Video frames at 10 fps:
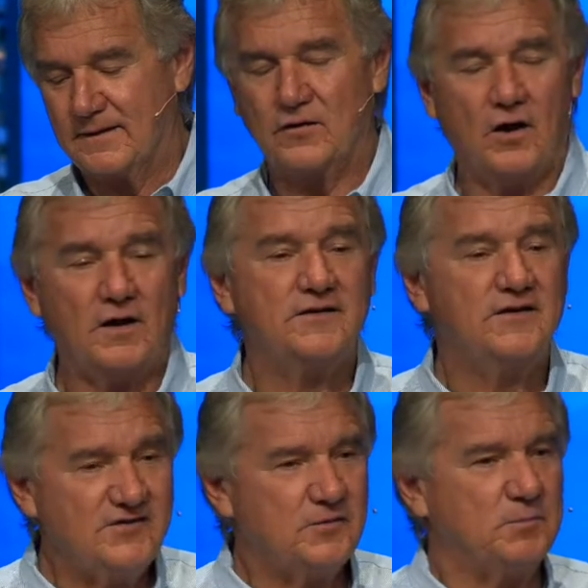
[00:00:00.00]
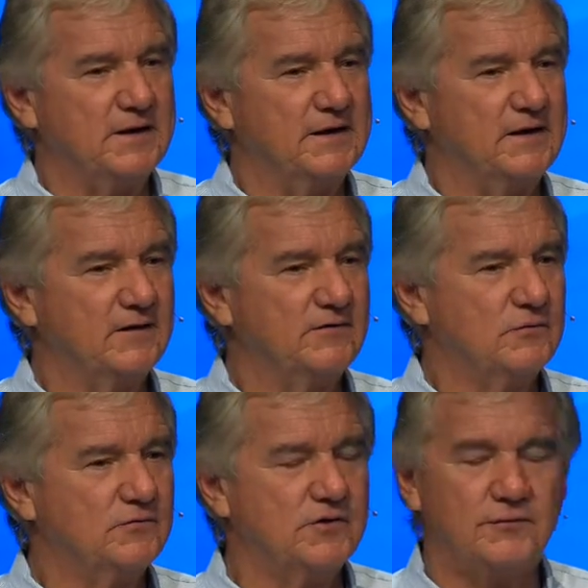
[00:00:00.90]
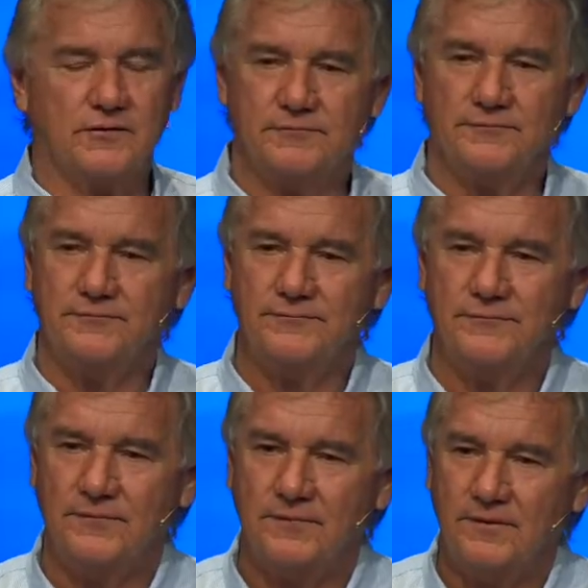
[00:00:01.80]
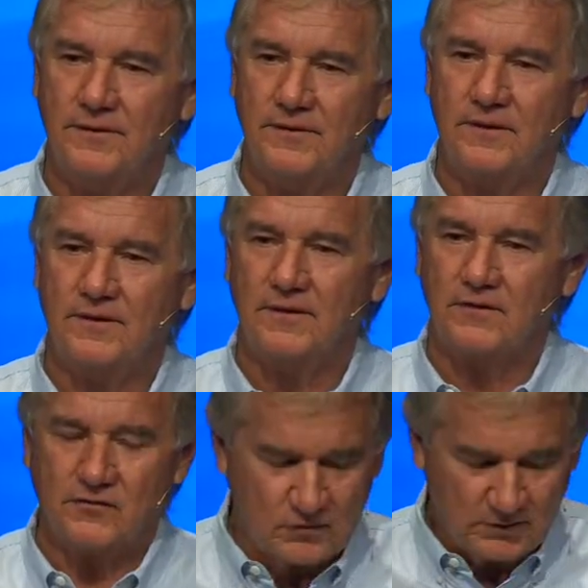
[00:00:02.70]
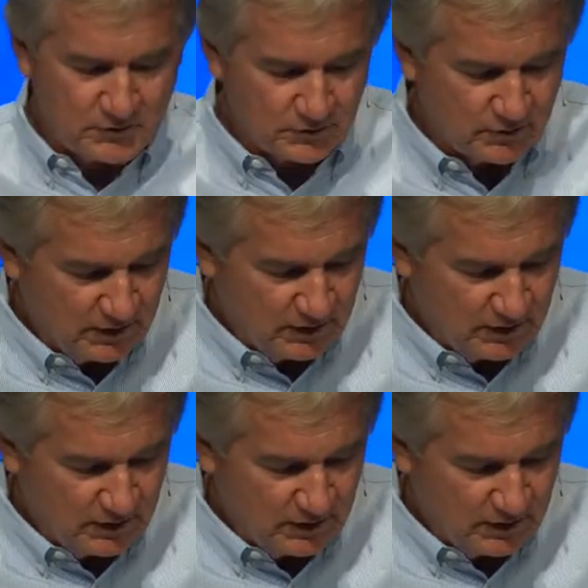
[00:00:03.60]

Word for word: God disciplining his own children. The scripture